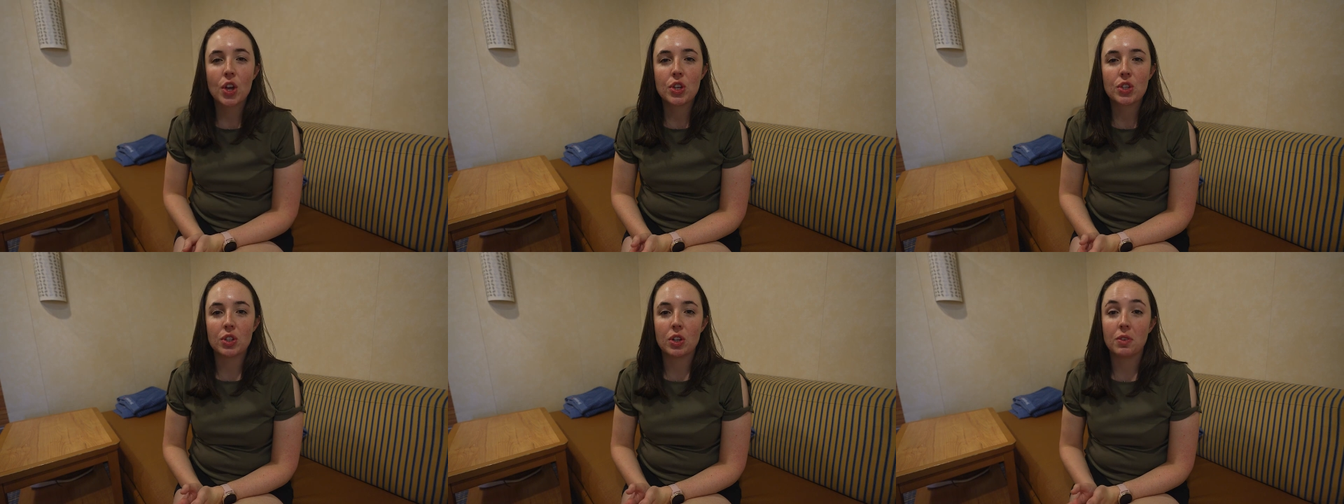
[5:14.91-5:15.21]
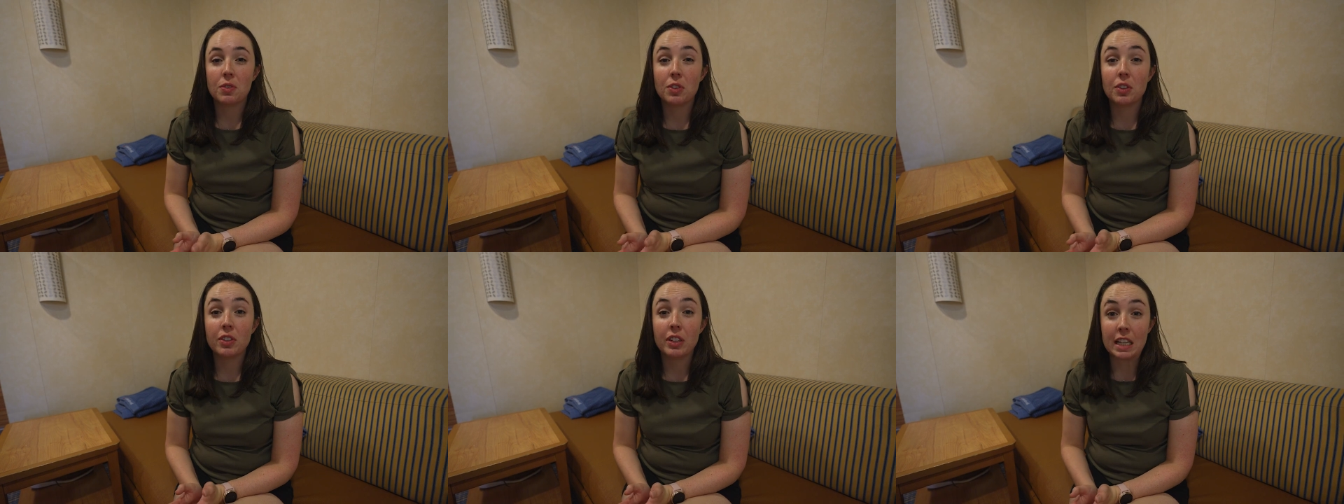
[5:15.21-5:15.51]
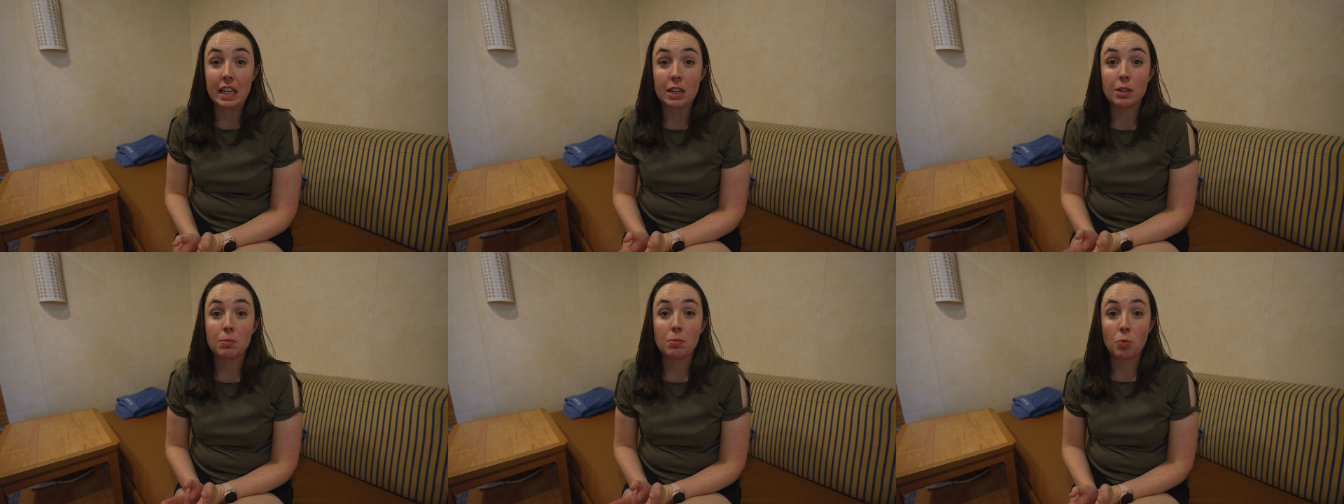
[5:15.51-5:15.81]
So if you
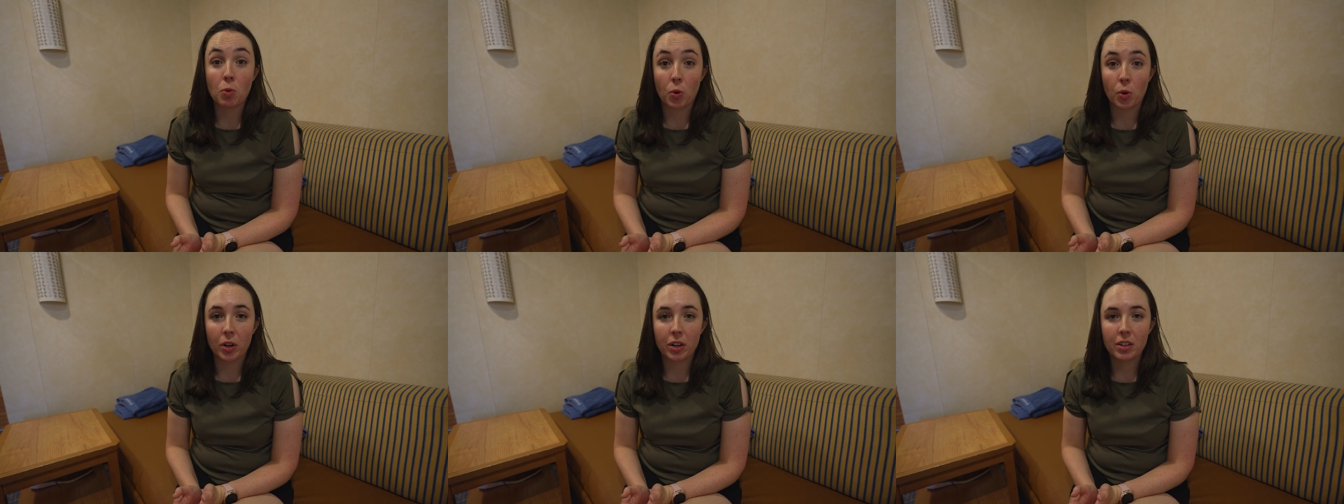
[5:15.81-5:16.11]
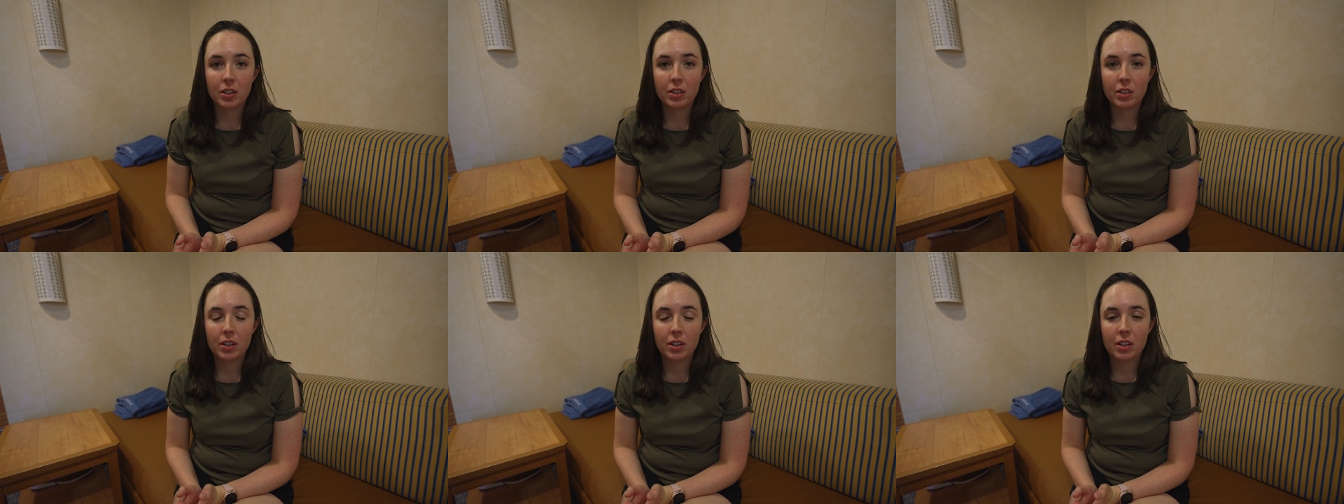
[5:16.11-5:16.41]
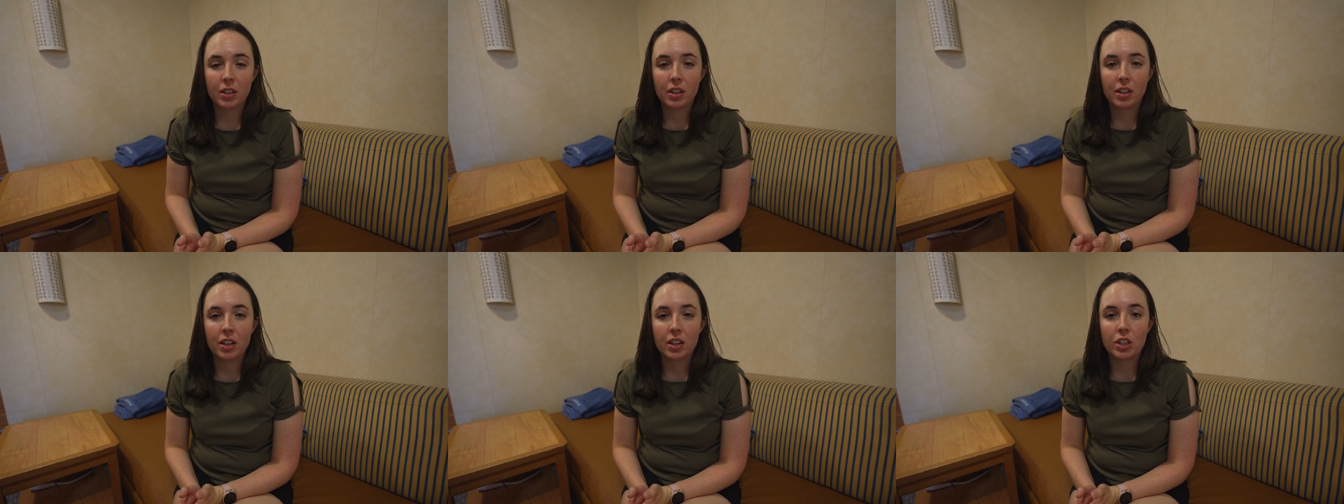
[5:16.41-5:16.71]
need more,
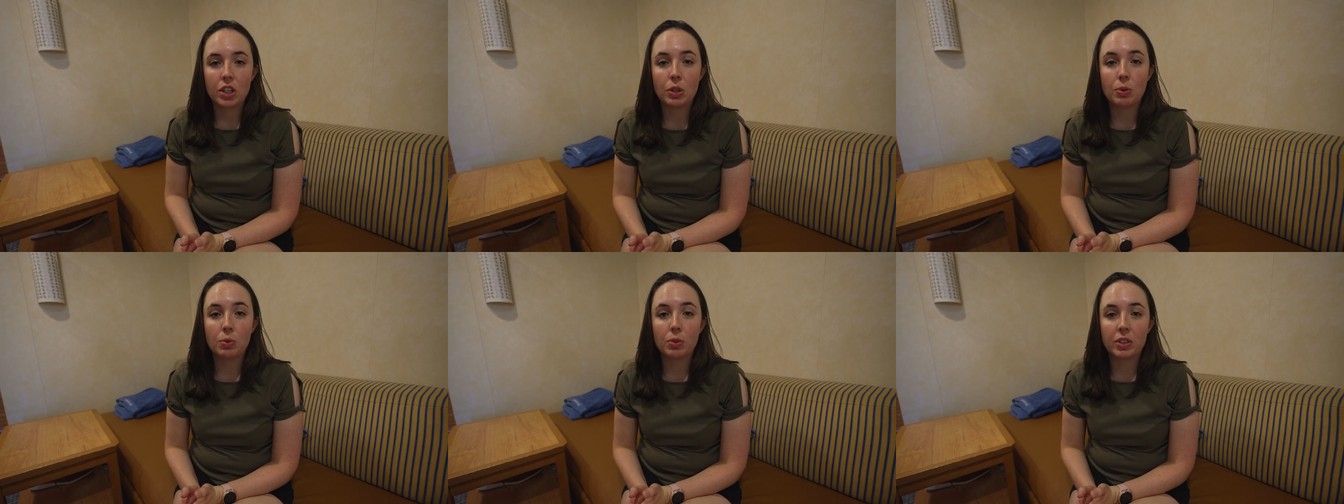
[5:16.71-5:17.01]
you